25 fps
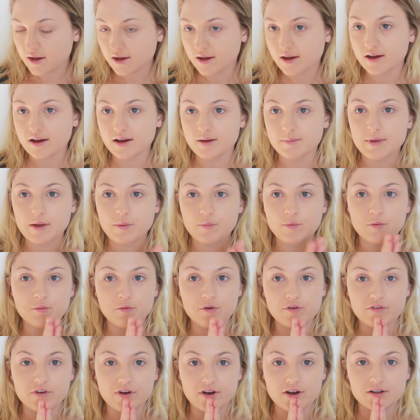um, and
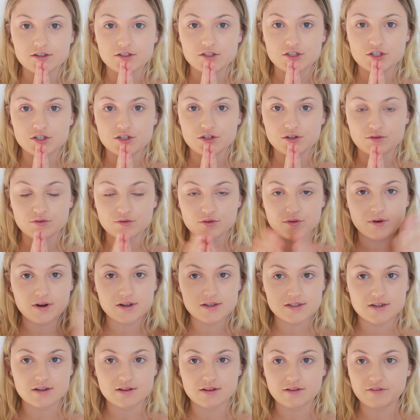we'll move on to the
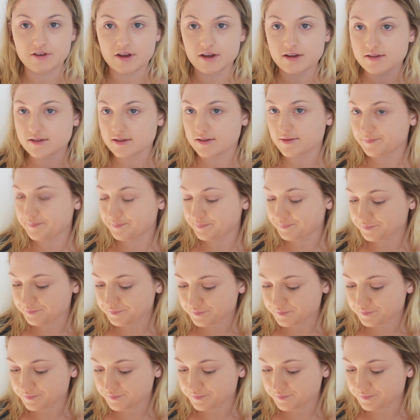rest of the face.